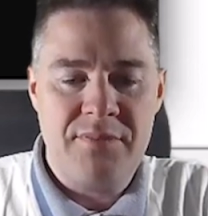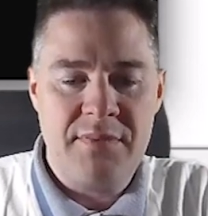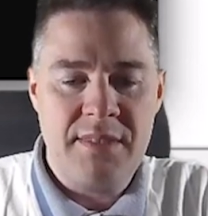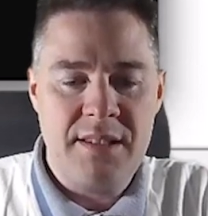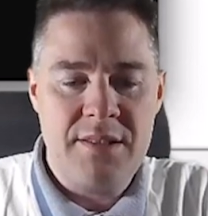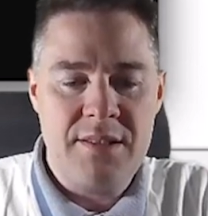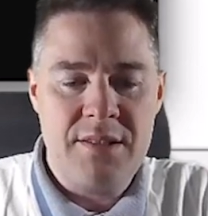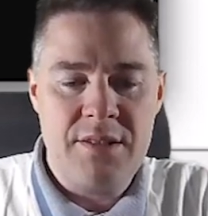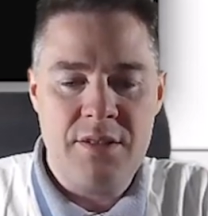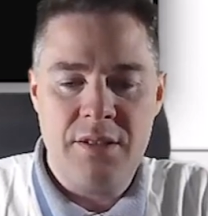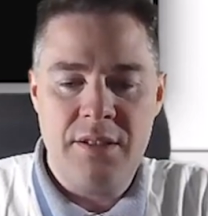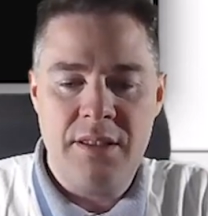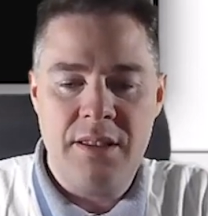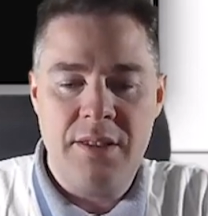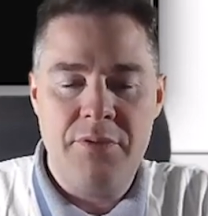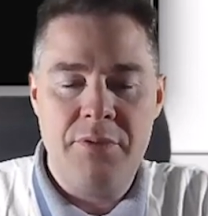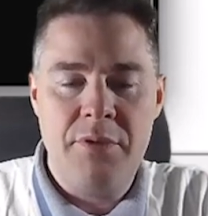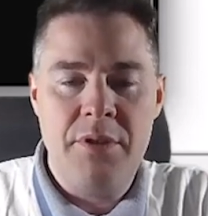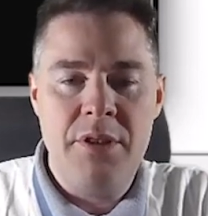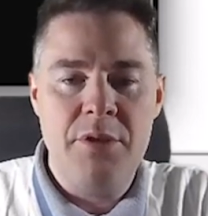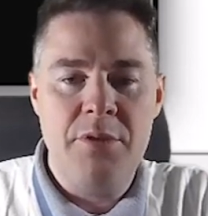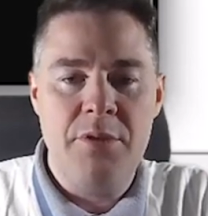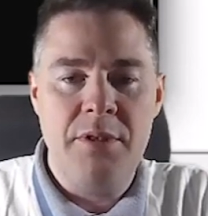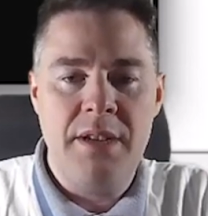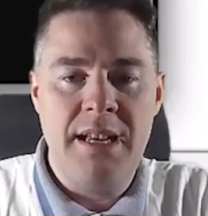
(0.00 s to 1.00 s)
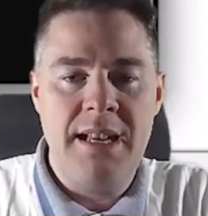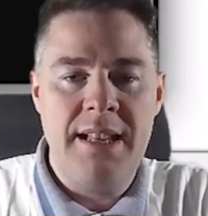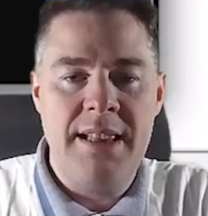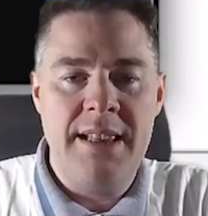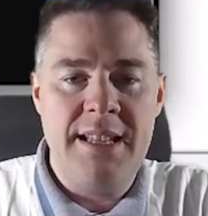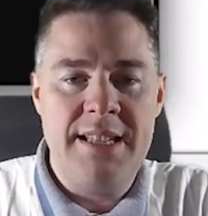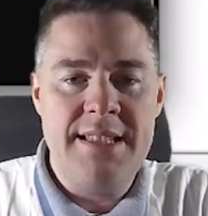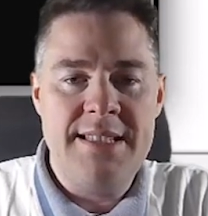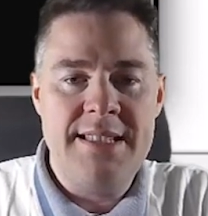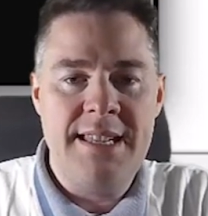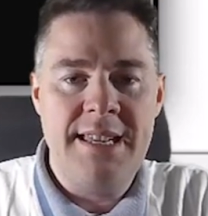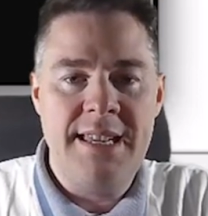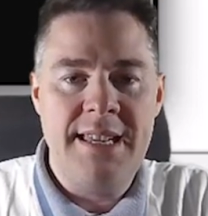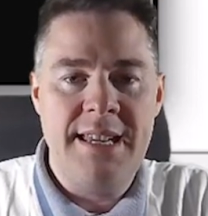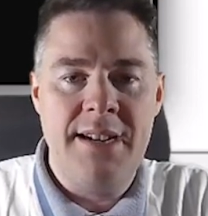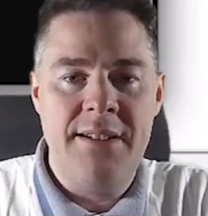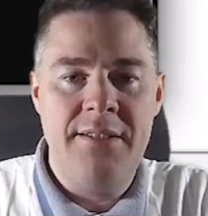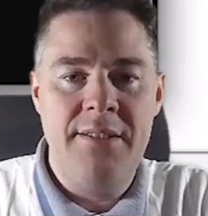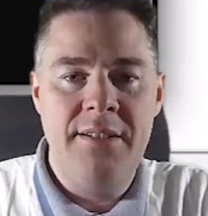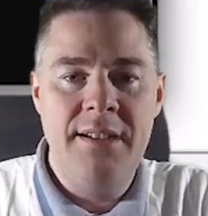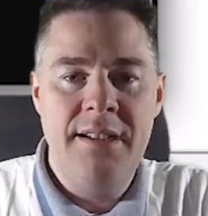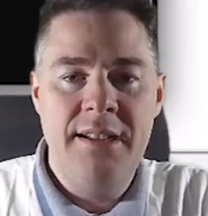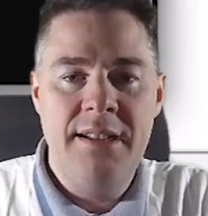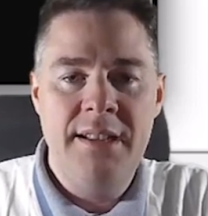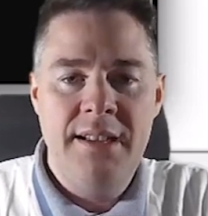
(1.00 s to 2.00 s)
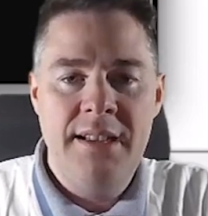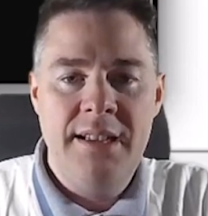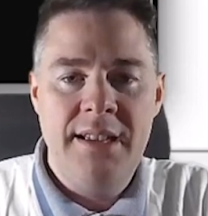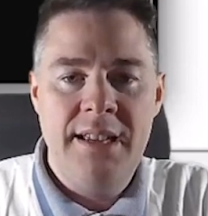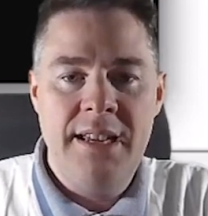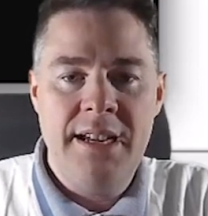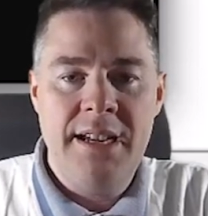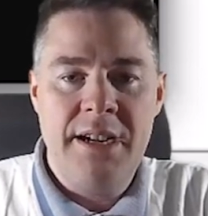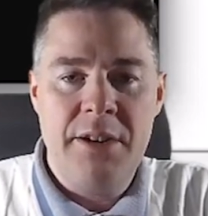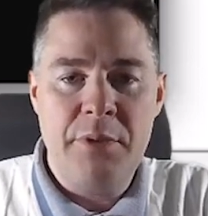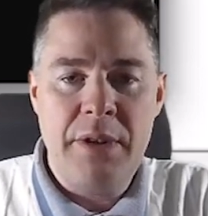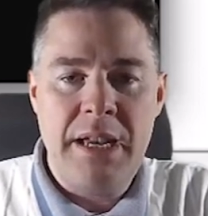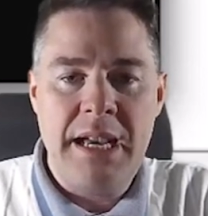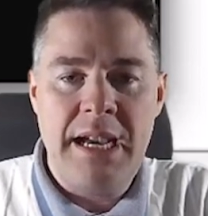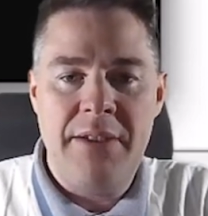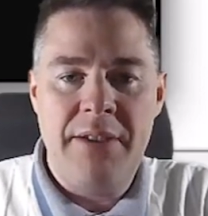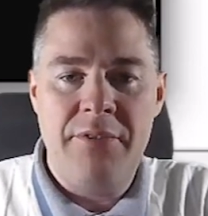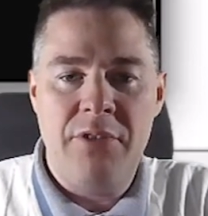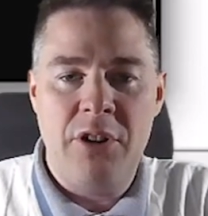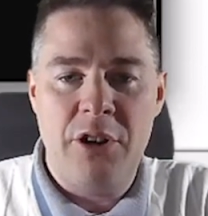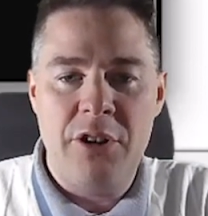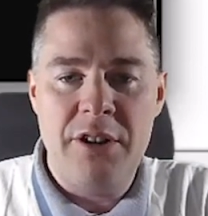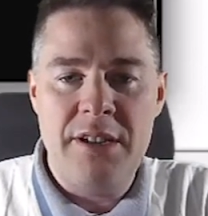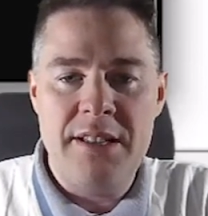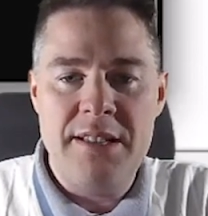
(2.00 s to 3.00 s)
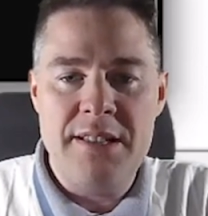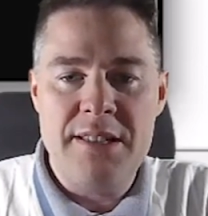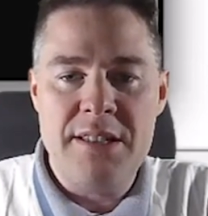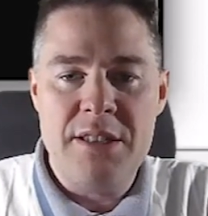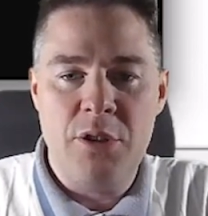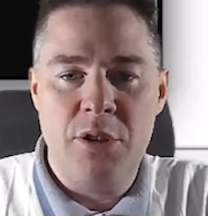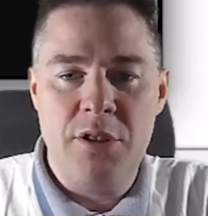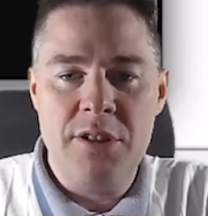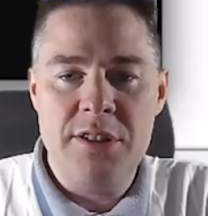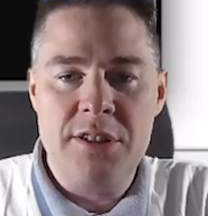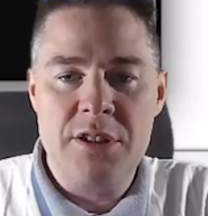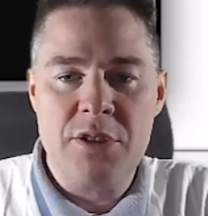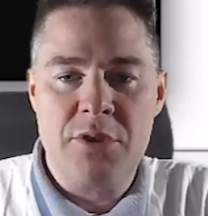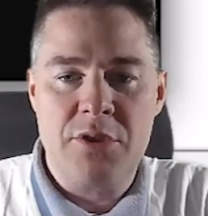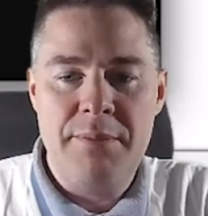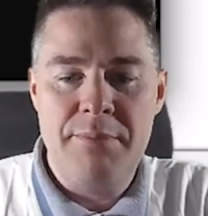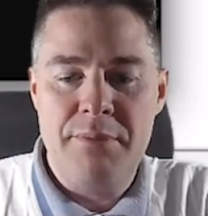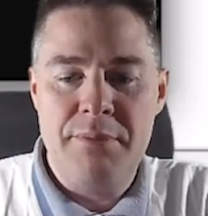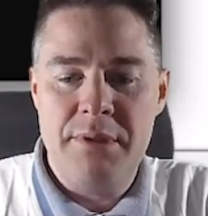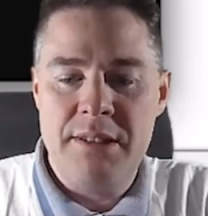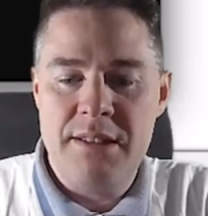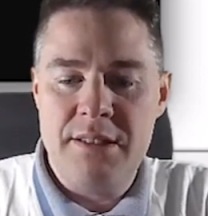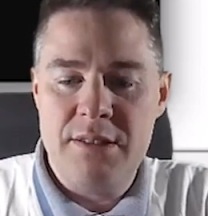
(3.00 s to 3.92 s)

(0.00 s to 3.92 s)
So if we do ls here we have our install script.